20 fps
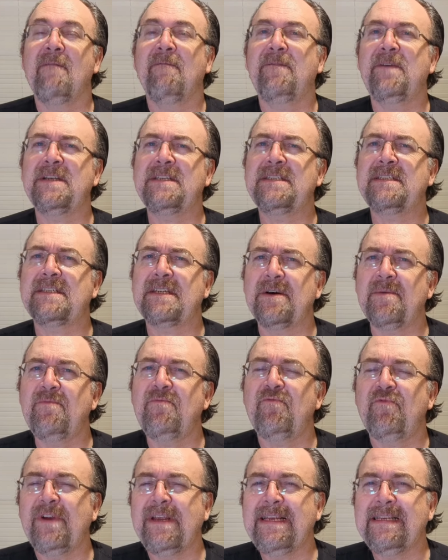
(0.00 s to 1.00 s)
For
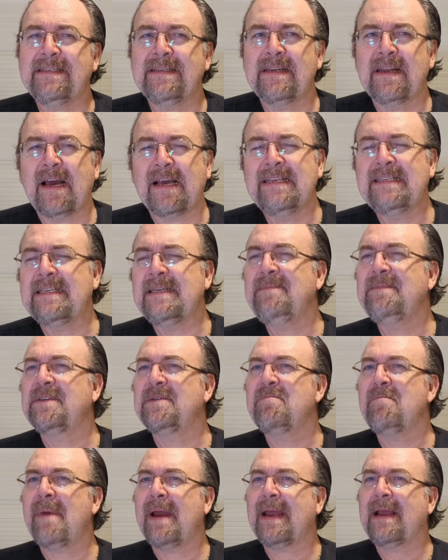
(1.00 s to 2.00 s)
some reason I seem to
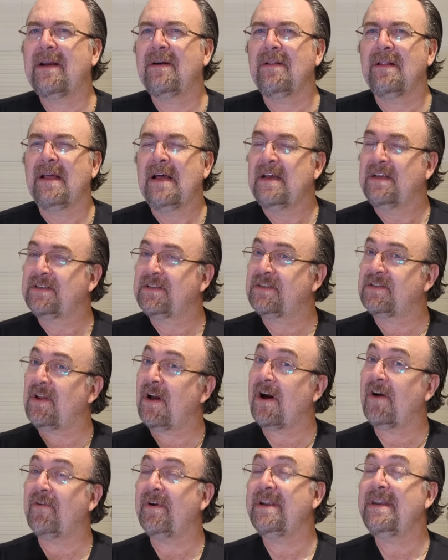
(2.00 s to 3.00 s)
mangle
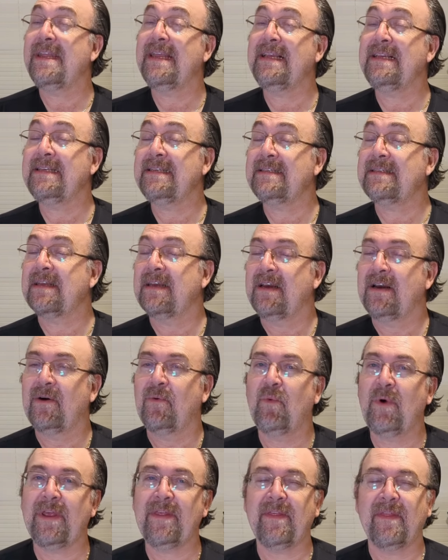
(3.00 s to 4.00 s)
Star Anise
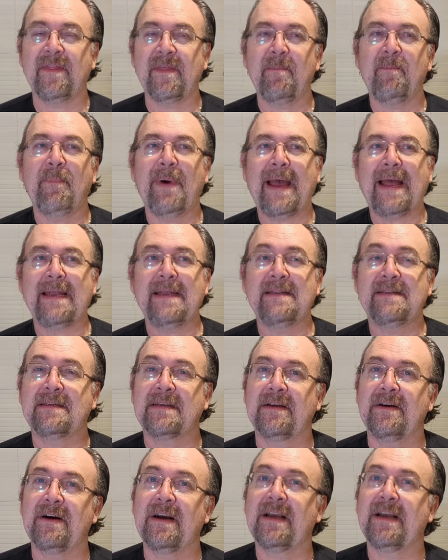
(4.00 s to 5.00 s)
with the band
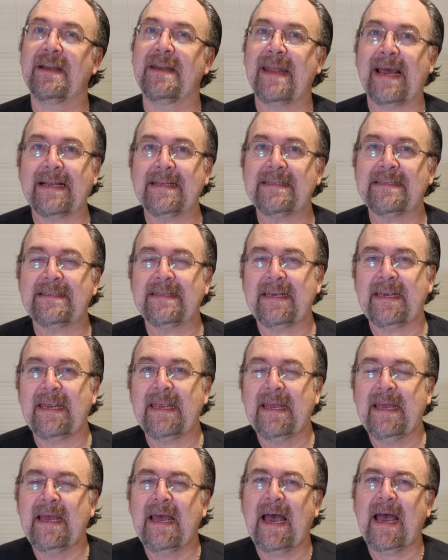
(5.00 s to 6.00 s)
Skunk
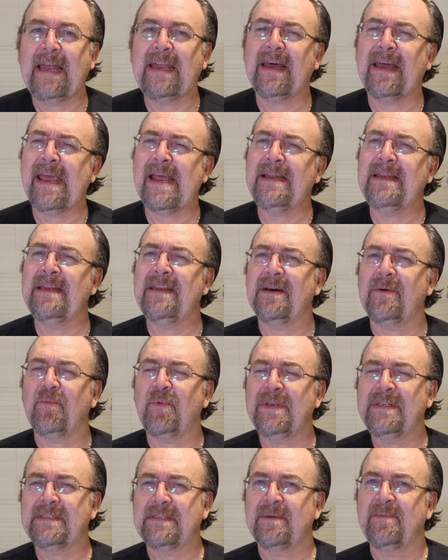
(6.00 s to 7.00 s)
Anansie, and I ended up
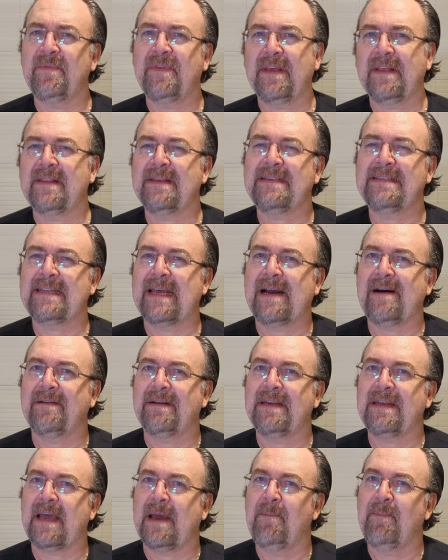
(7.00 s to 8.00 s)
with something that
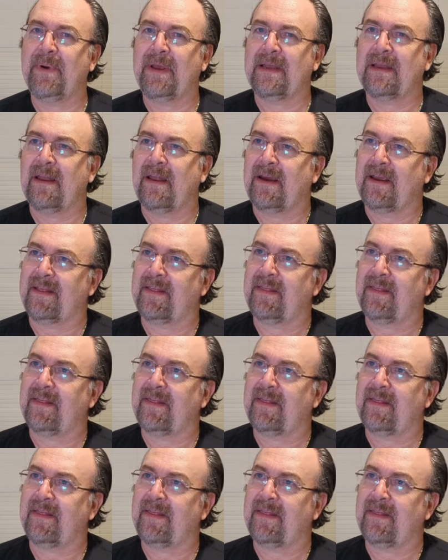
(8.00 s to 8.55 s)
sounded a bit like